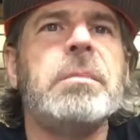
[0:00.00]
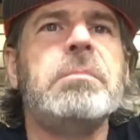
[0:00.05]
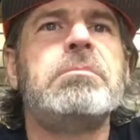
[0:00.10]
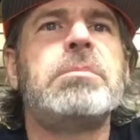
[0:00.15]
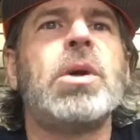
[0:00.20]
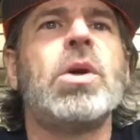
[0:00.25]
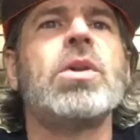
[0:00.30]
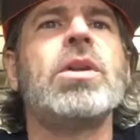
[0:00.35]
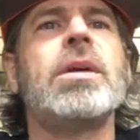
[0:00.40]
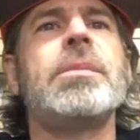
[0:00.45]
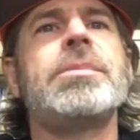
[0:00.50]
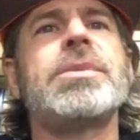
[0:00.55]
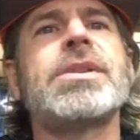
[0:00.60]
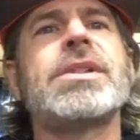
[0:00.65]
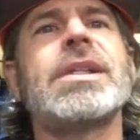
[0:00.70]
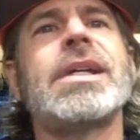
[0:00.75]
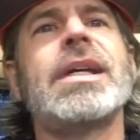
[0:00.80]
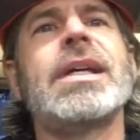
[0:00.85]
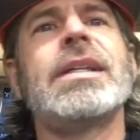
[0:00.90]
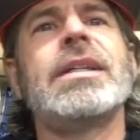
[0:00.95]

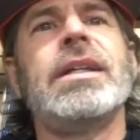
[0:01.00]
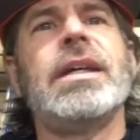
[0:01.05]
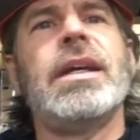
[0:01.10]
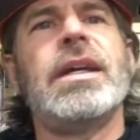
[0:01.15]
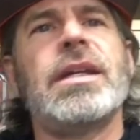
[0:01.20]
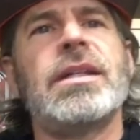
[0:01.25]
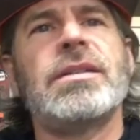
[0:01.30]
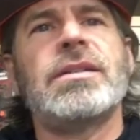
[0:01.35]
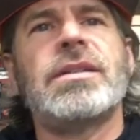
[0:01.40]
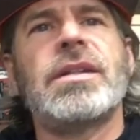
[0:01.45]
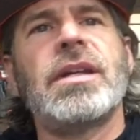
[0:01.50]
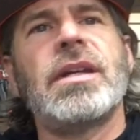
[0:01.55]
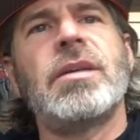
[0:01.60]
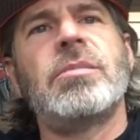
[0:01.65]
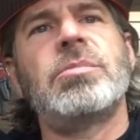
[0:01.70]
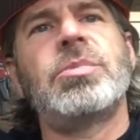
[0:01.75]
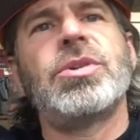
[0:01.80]
pull-ups and handstand